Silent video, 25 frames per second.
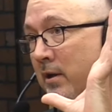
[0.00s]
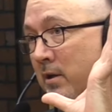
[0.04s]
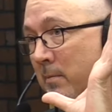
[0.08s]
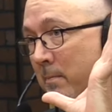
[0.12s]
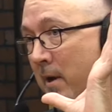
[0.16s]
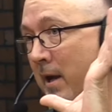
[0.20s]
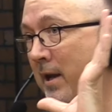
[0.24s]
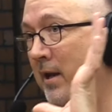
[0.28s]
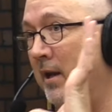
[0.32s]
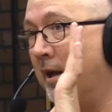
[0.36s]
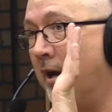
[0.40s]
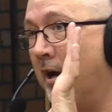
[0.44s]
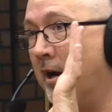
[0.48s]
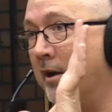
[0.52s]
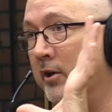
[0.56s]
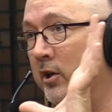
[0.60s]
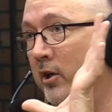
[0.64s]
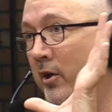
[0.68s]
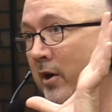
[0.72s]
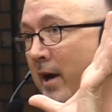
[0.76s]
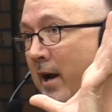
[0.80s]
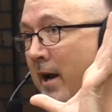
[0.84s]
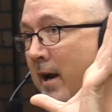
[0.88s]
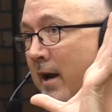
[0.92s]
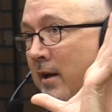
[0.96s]
depending on
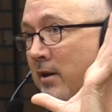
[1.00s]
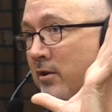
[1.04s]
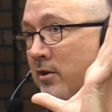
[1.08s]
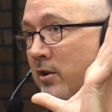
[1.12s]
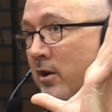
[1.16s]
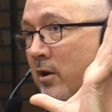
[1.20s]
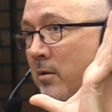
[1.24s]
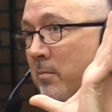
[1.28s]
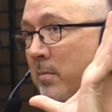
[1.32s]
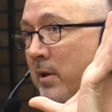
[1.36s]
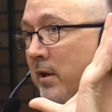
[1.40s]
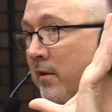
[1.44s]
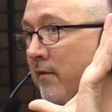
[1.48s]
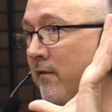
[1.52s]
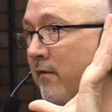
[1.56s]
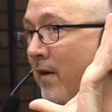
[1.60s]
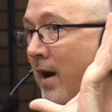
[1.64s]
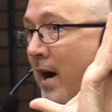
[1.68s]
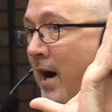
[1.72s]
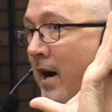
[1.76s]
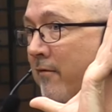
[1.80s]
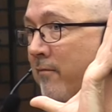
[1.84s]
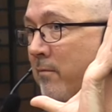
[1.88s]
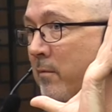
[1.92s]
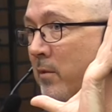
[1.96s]
your age, could be
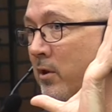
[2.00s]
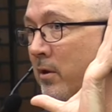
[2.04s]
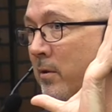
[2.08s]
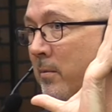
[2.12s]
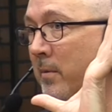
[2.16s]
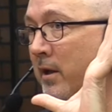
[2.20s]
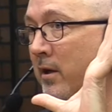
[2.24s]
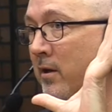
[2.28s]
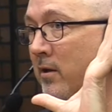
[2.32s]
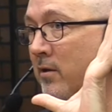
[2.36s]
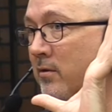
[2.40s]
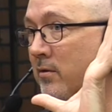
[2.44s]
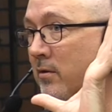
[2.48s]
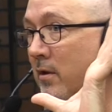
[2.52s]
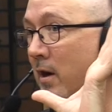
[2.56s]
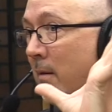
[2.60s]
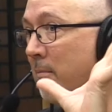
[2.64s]
five millimeters